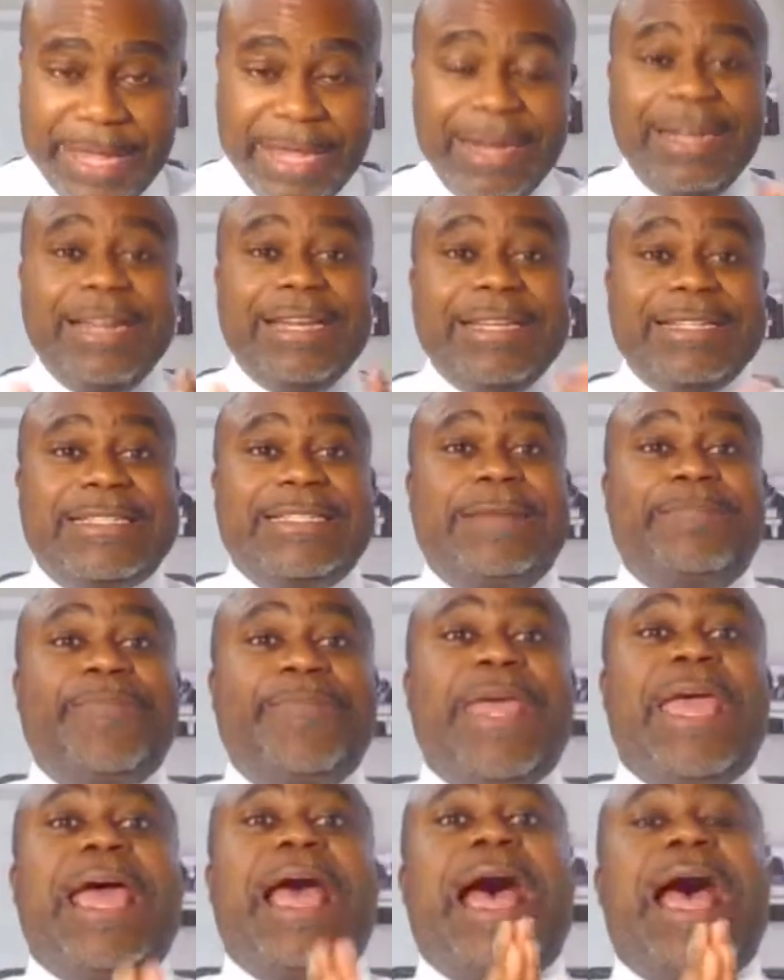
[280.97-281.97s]
Listen,
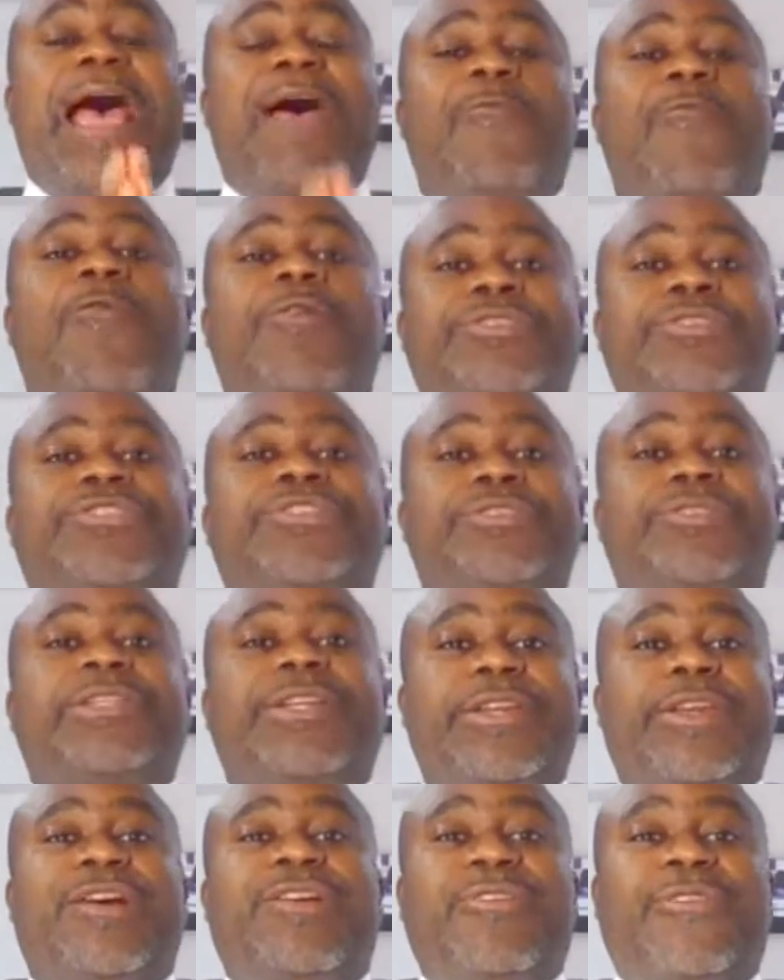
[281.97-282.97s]
I want you
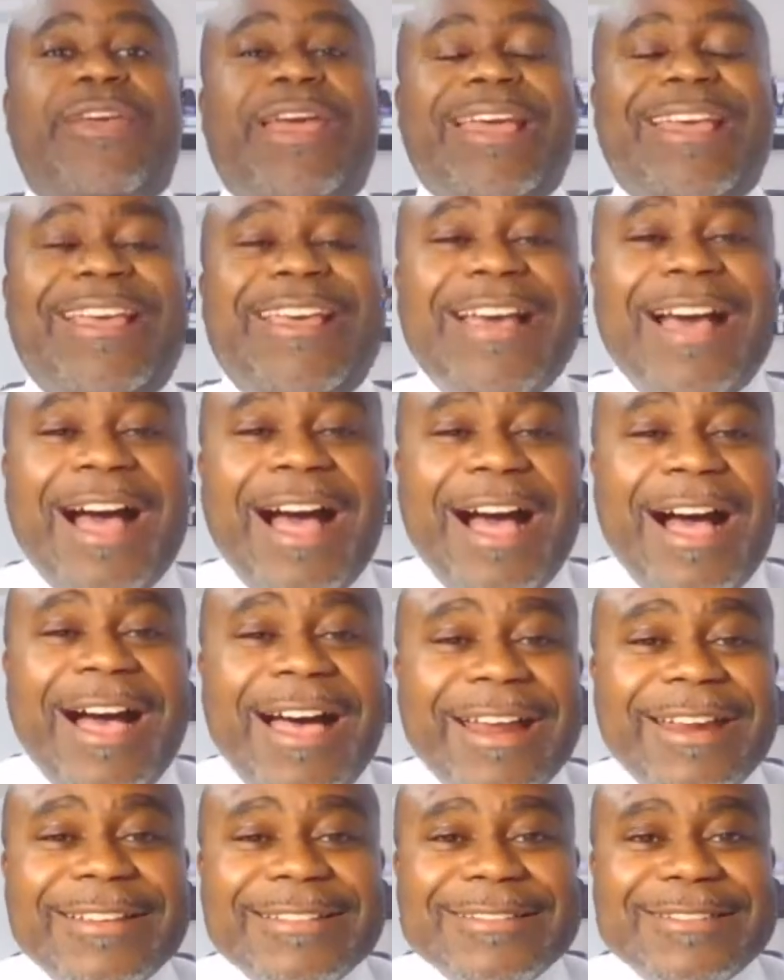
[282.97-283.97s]
to know that
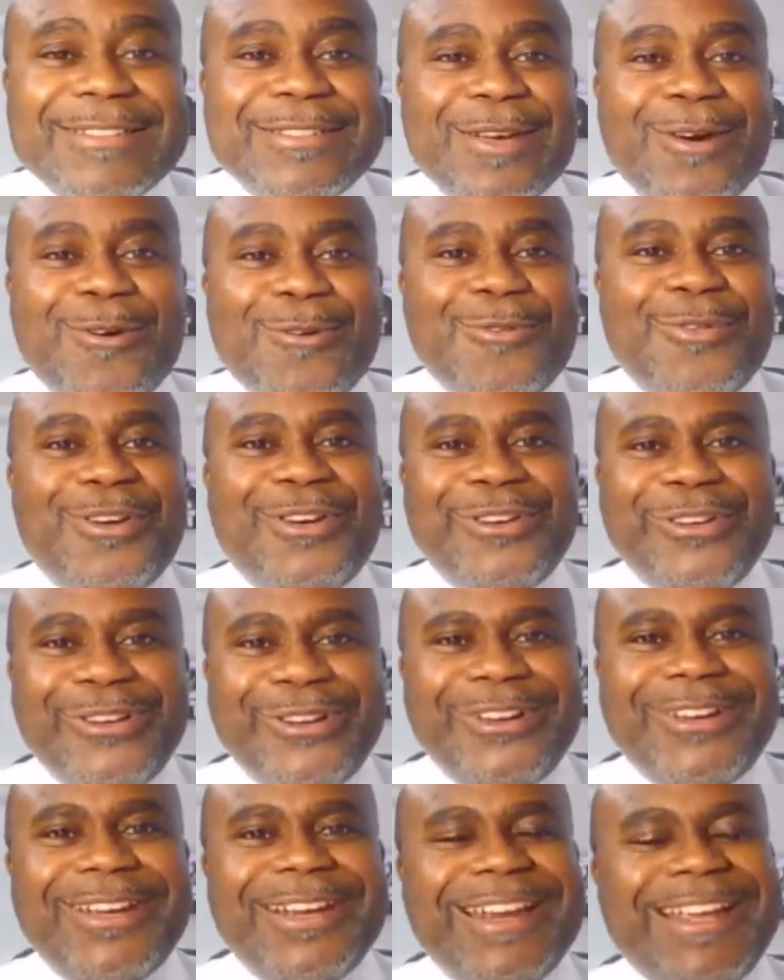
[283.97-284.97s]
God is so
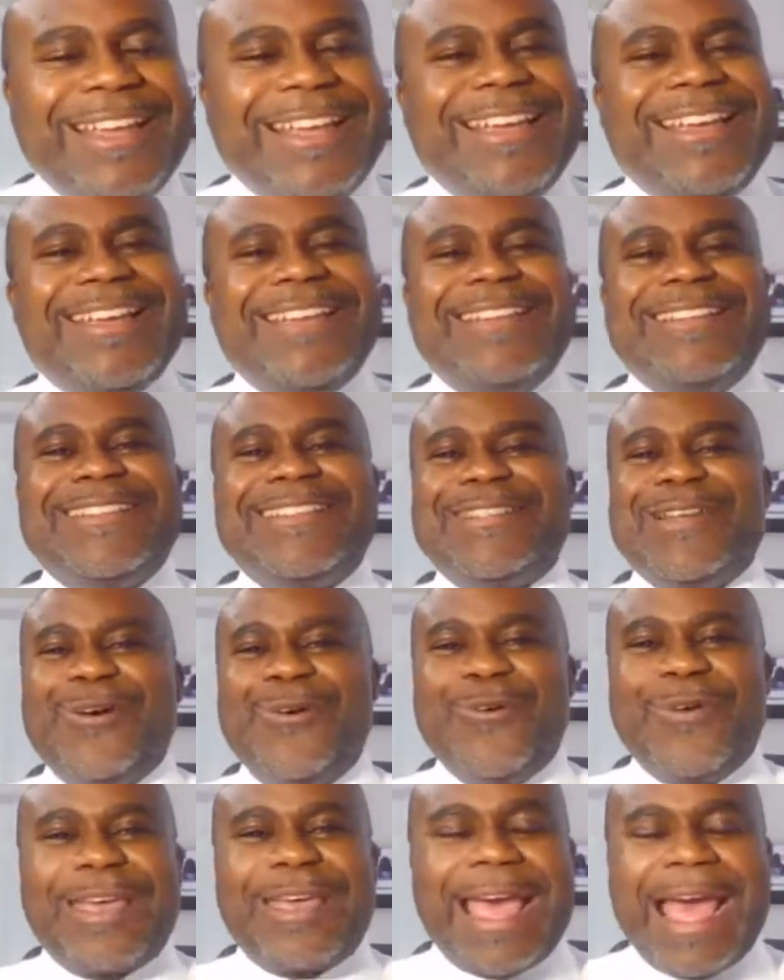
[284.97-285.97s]
good. He is
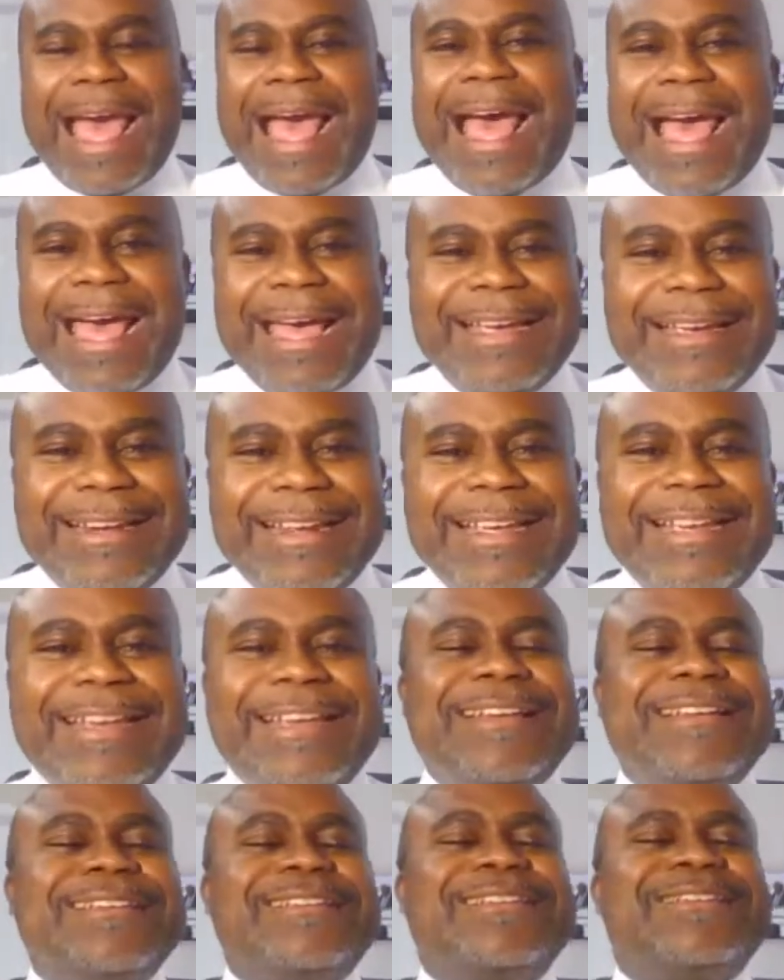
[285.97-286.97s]
so kind.
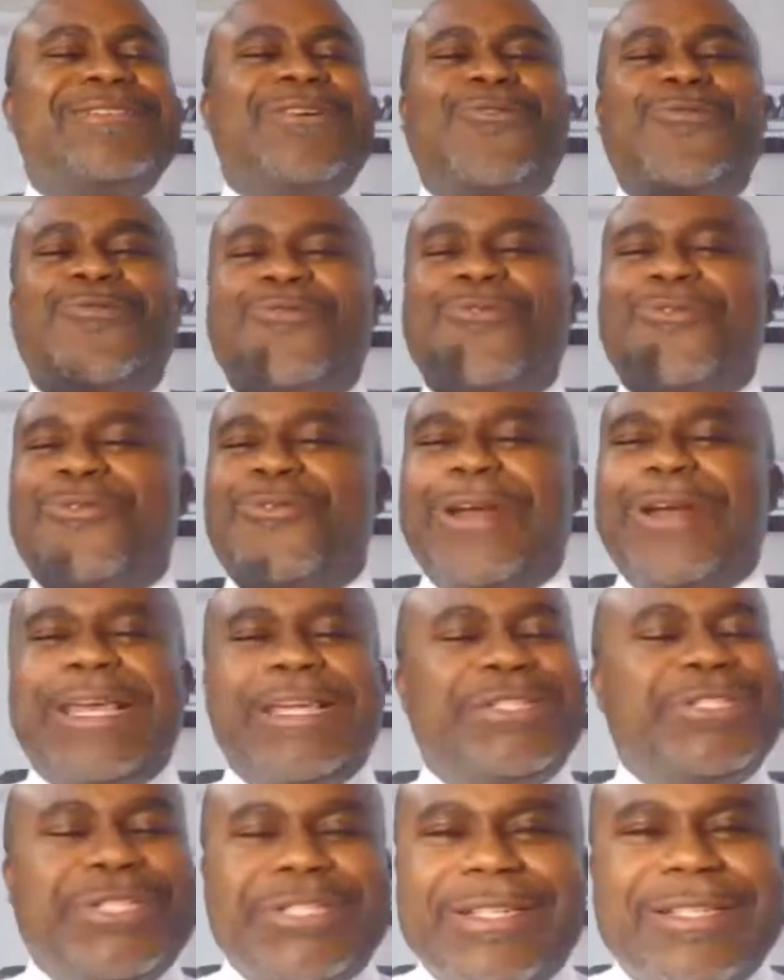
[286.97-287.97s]
He is so
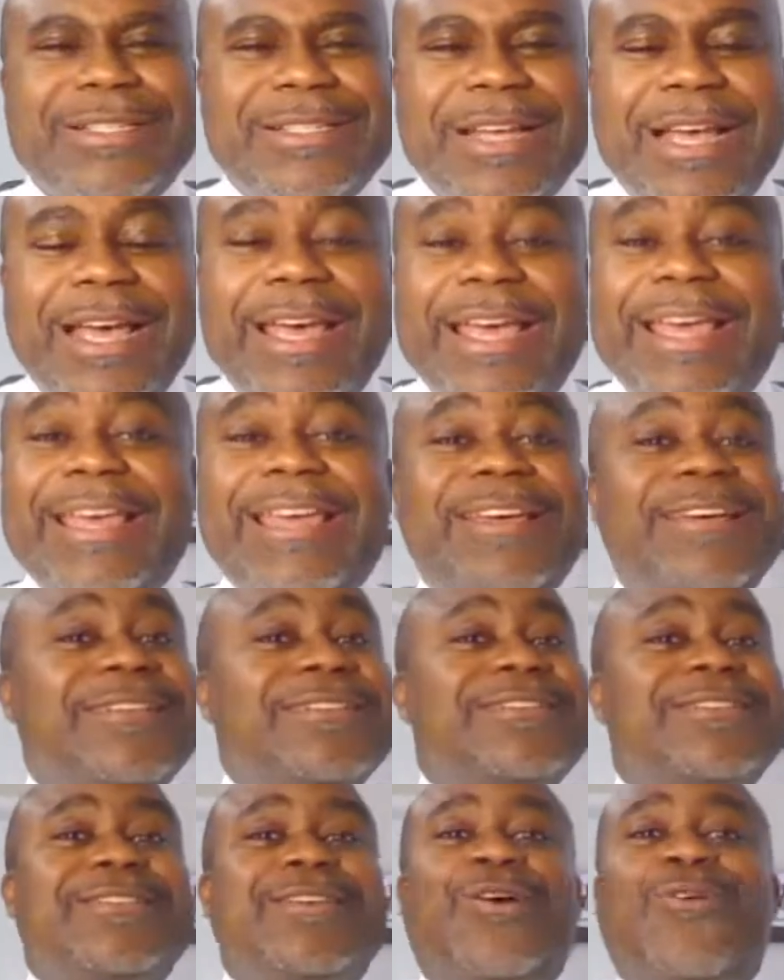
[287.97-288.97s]
gracious. He
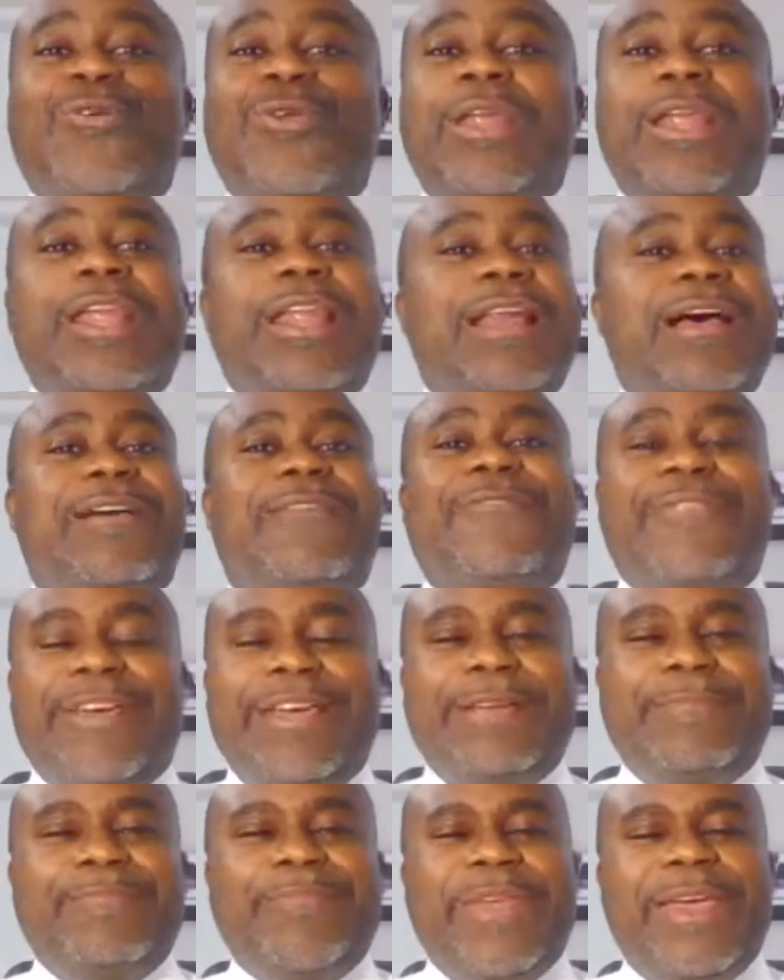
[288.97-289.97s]
is so
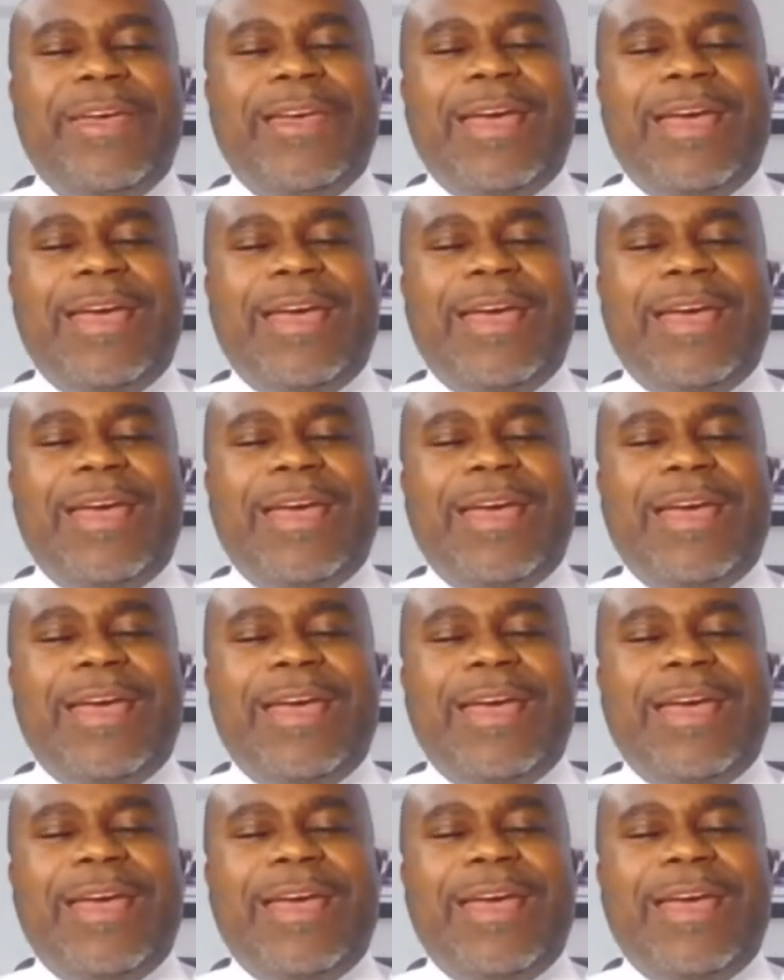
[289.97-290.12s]
loving.